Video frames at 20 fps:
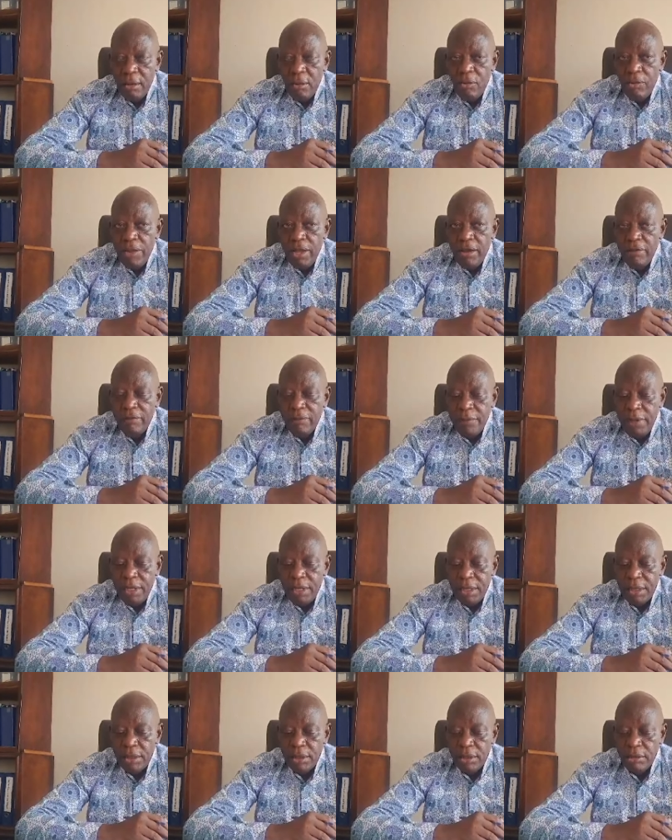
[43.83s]
we have
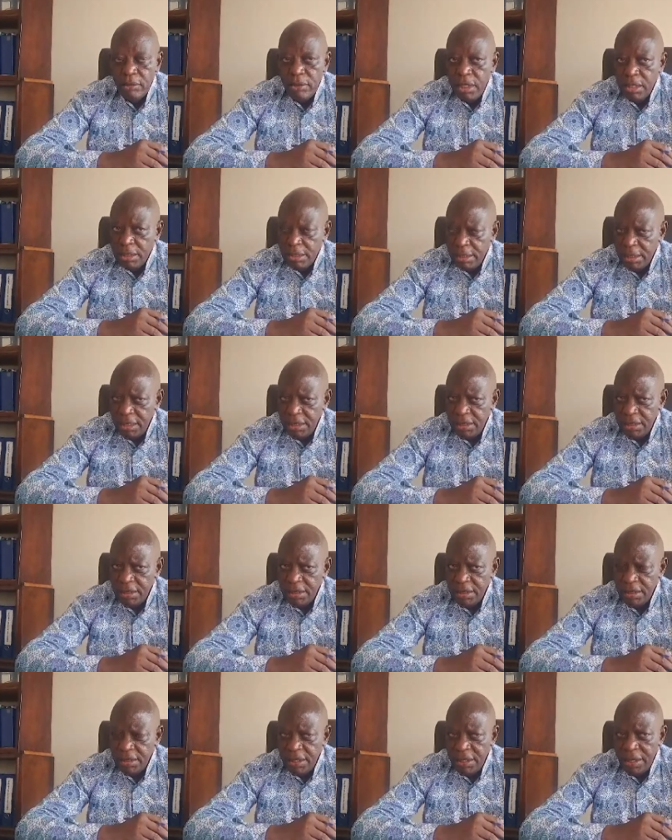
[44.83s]
managed to access
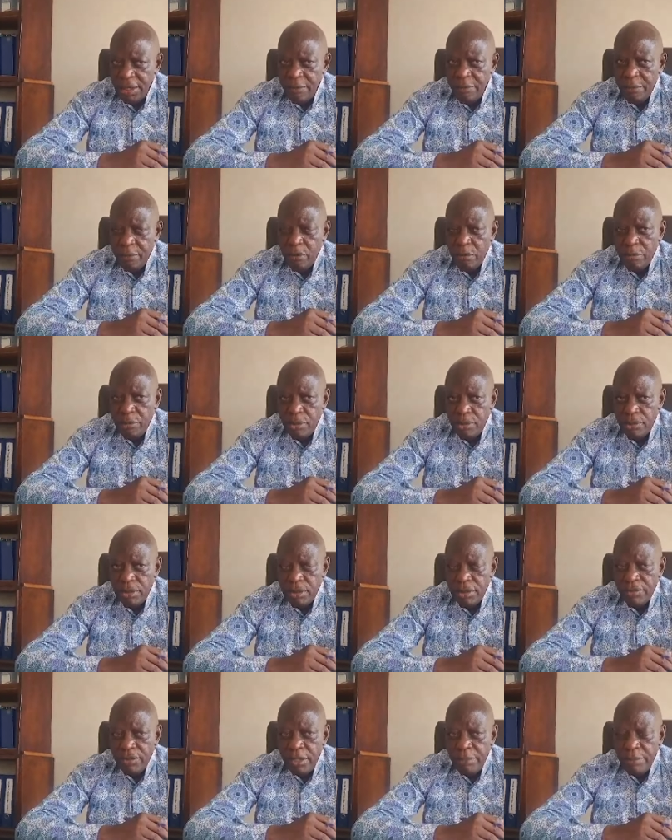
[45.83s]
the proposed
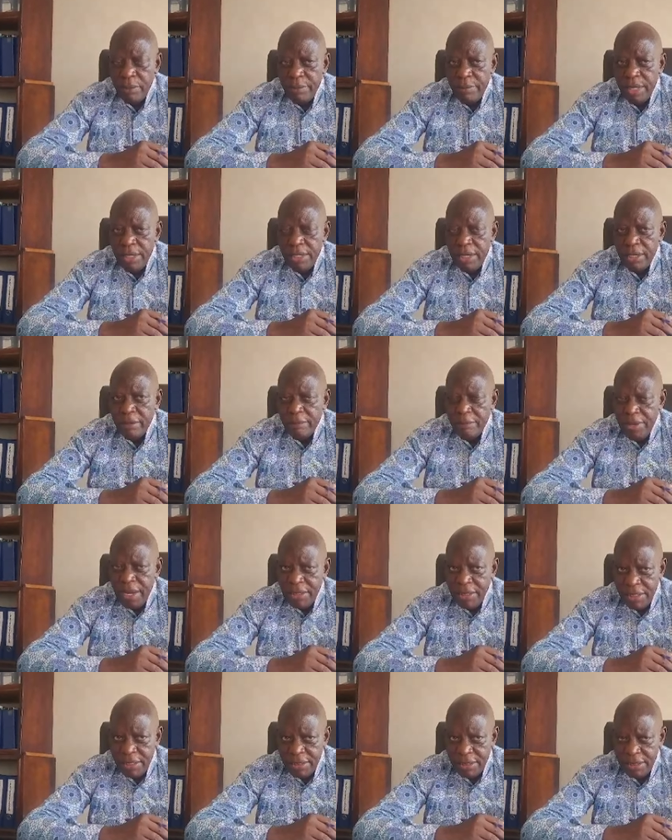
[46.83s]
supplementary
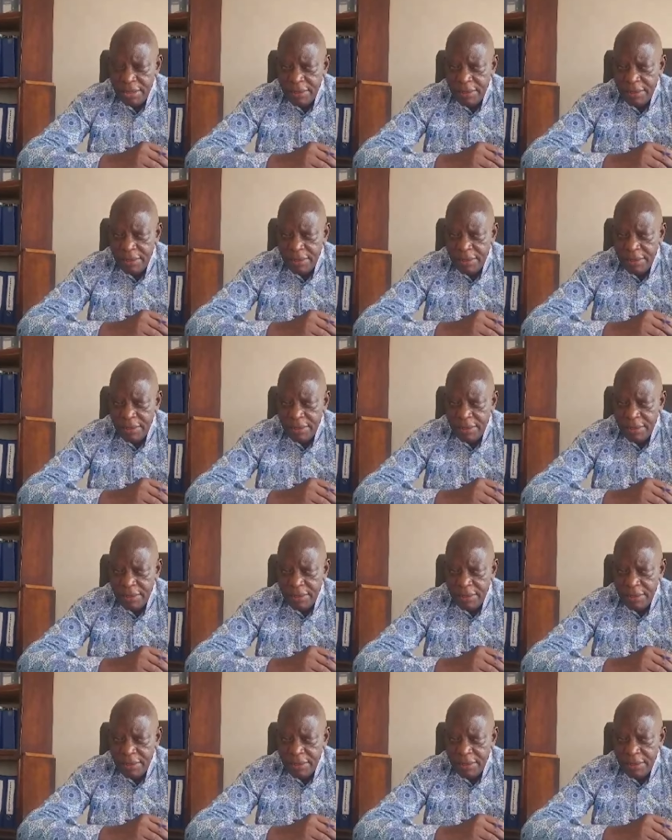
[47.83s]
budget.